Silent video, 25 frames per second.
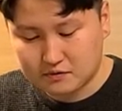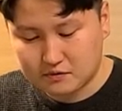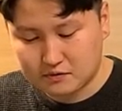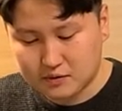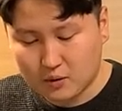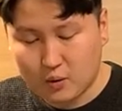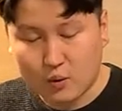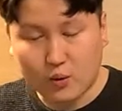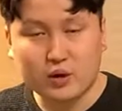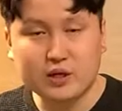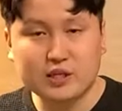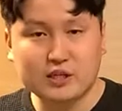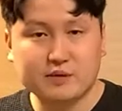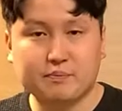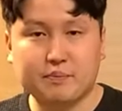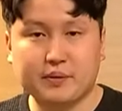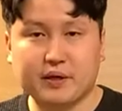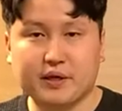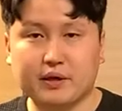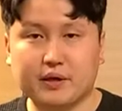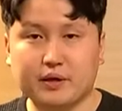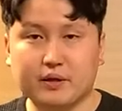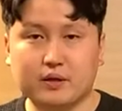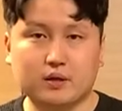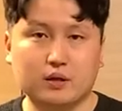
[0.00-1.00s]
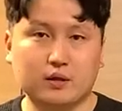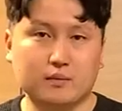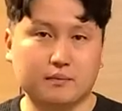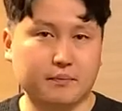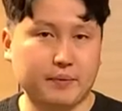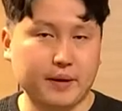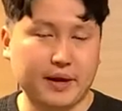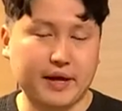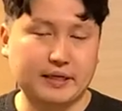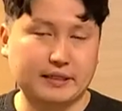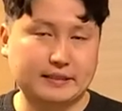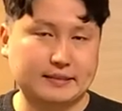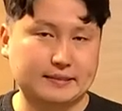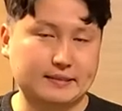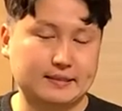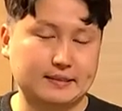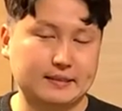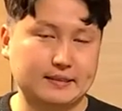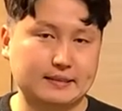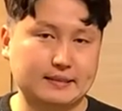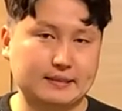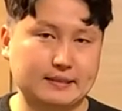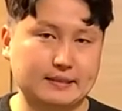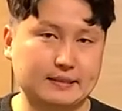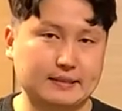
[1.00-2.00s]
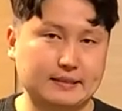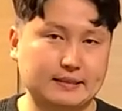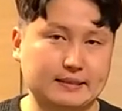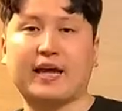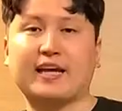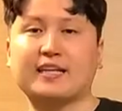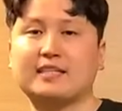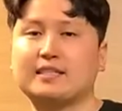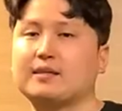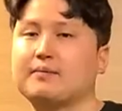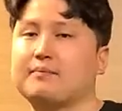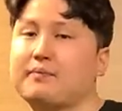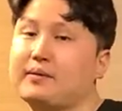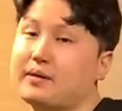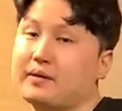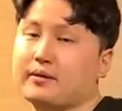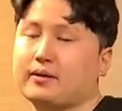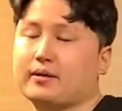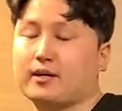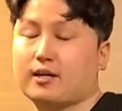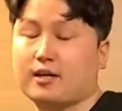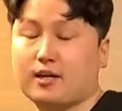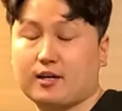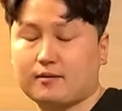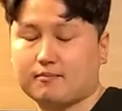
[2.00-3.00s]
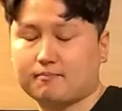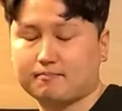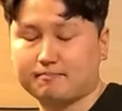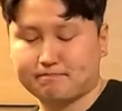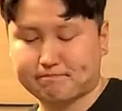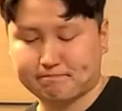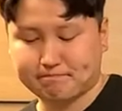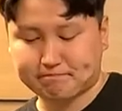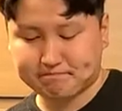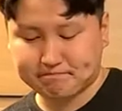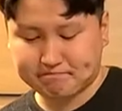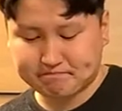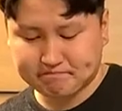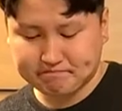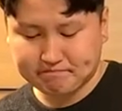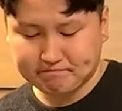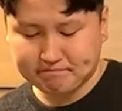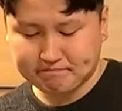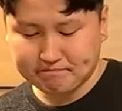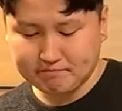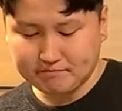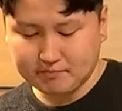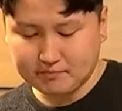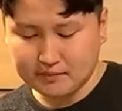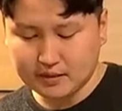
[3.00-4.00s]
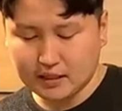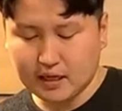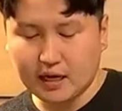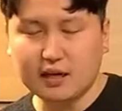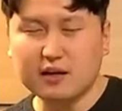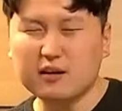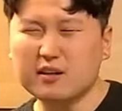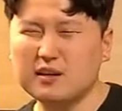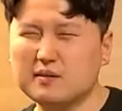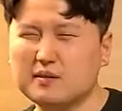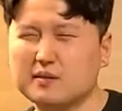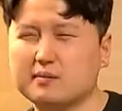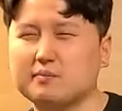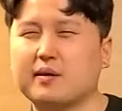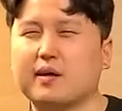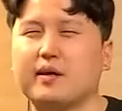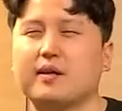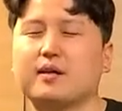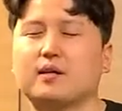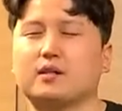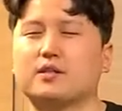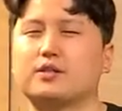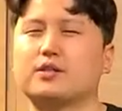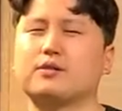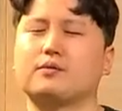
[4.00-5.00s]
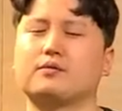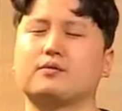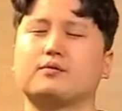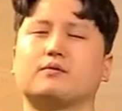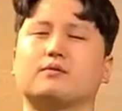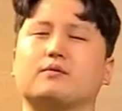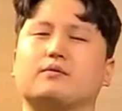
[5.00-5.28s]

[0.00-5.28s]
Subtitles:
orange peel based tasty beer kind of gives me headache too,